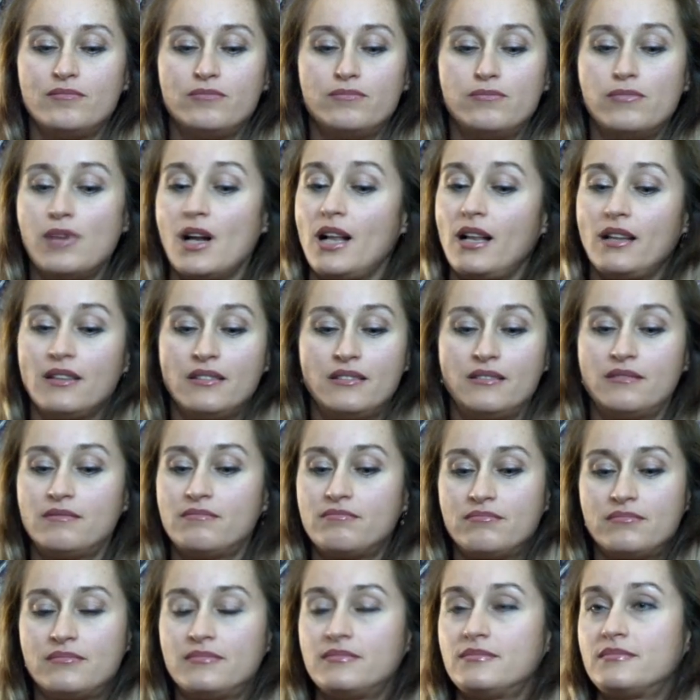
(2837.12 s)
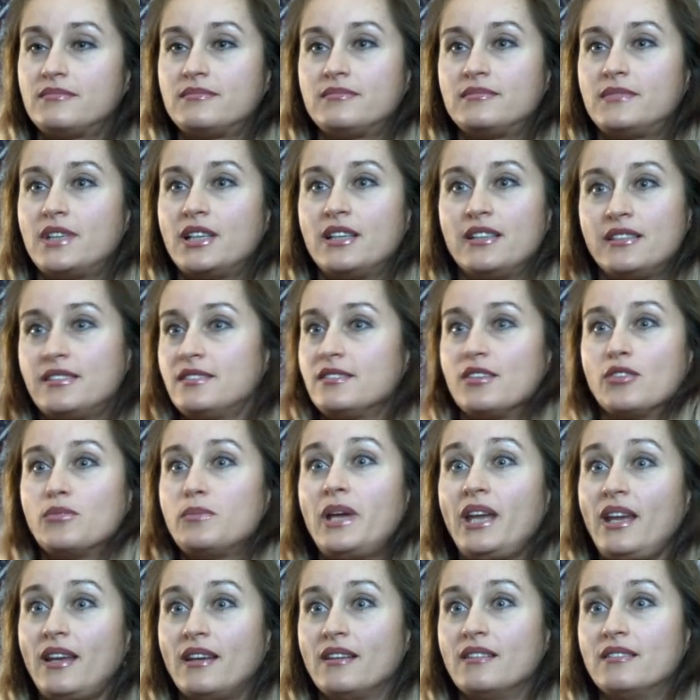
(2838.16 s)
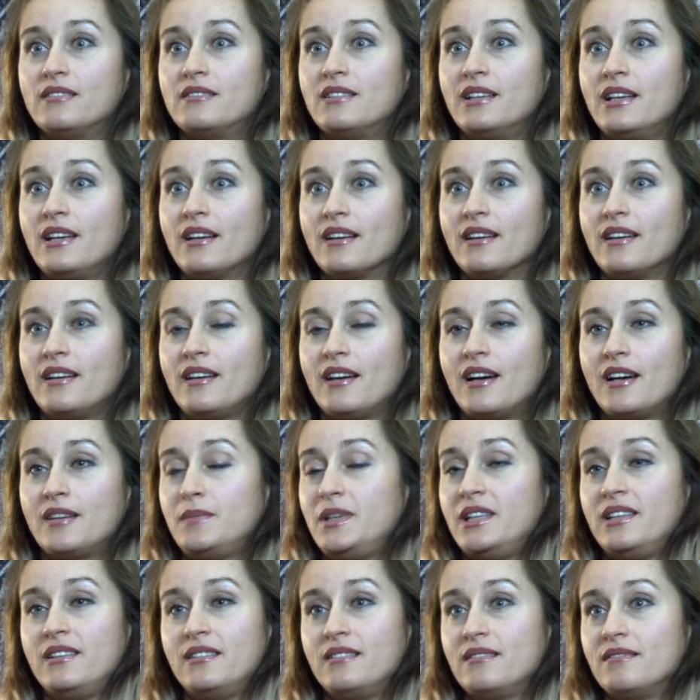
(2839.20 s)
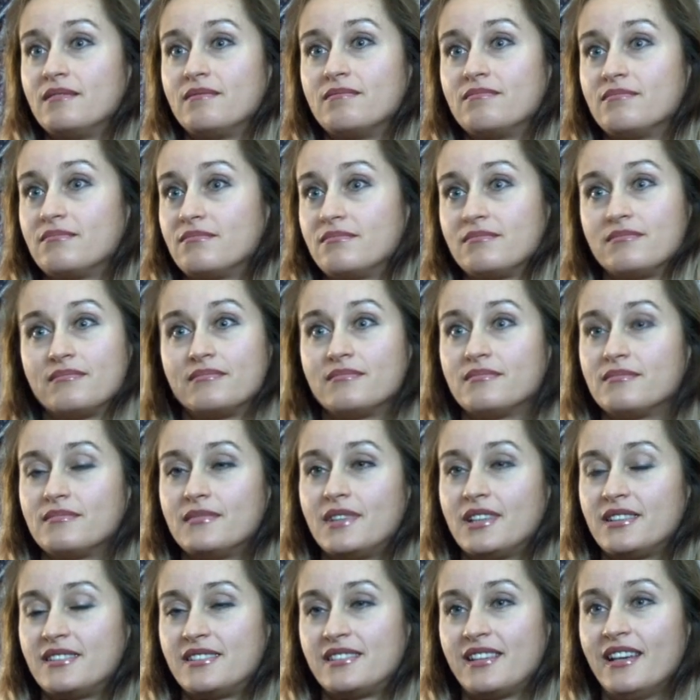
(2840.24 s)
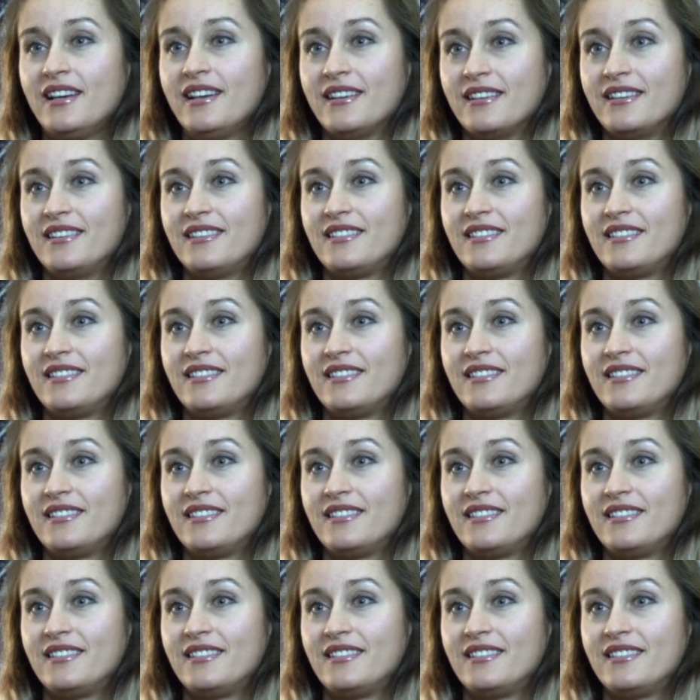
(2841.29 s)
Well, there is no me, really. I mean, that's it.